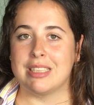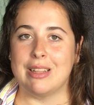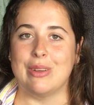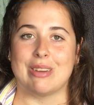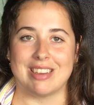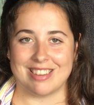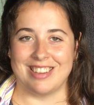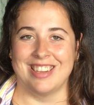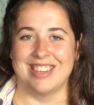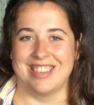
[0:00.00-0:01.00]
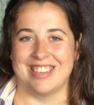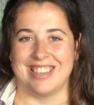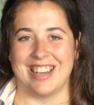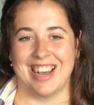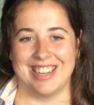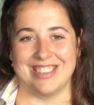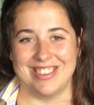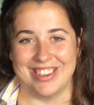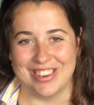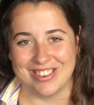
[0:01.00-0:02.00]
it's the look. I
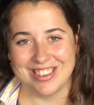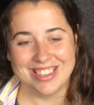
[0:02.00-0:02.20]
don't know.